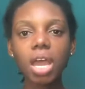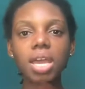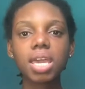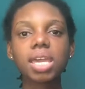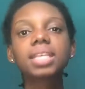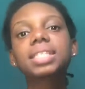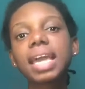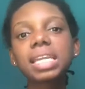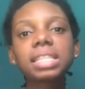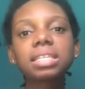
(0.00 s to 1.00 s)
in case
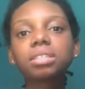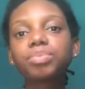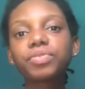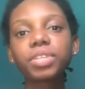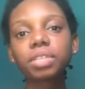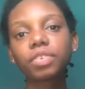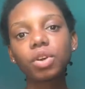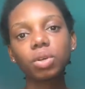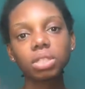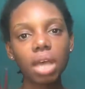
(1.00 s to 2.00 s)
anything is proving
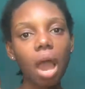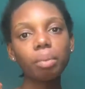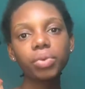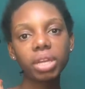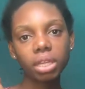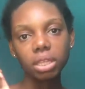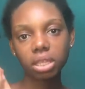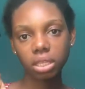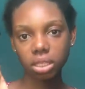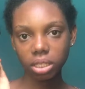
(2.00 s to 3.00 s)
difficult, I'll bring
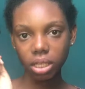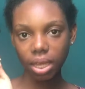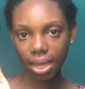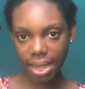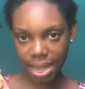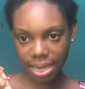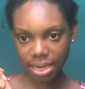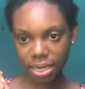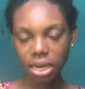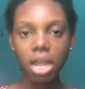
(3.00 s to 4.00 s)
this
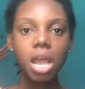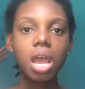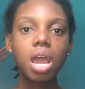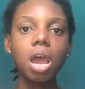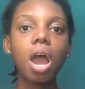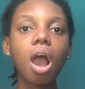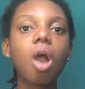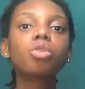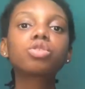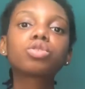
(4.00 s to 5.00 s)
in.
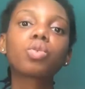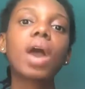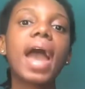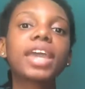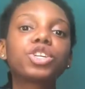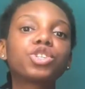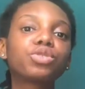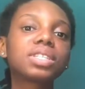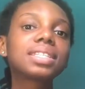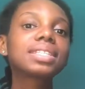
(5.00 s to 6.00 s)
Also, I
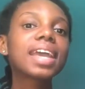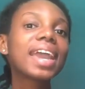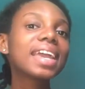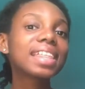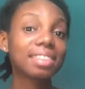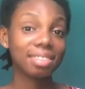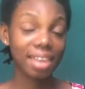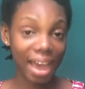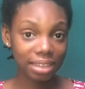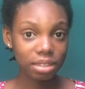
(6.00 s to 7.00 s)
should say
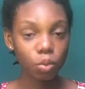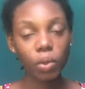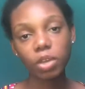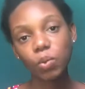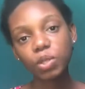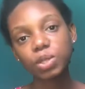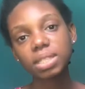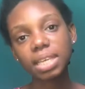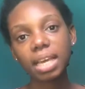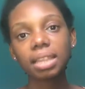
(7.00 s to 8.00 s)
that when you want to
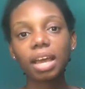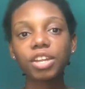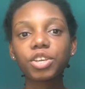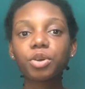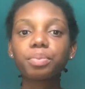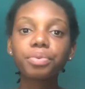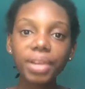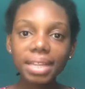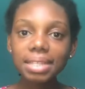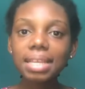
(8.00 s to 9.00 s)
take down your
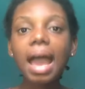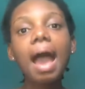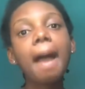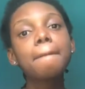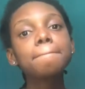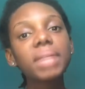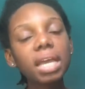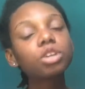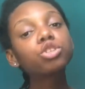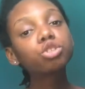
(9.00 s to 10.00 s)
braids,
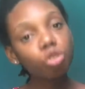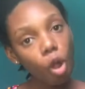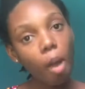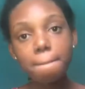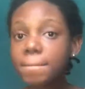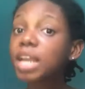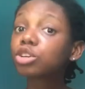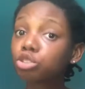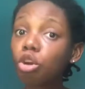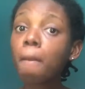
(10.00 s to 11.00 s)
make sure,
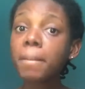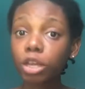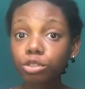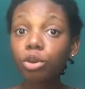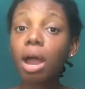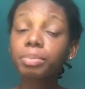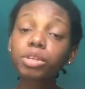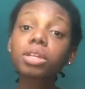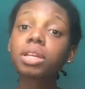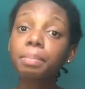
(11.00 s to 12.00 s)

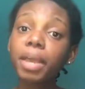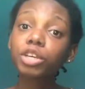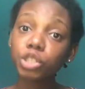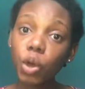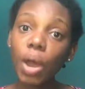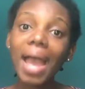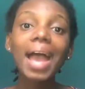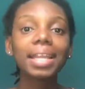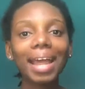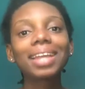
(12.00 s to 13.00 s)
absolutely make sure
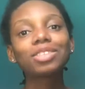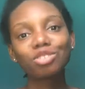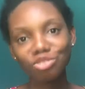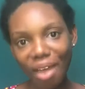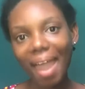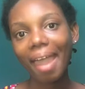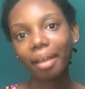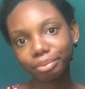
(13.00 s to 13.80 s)
that it's dry.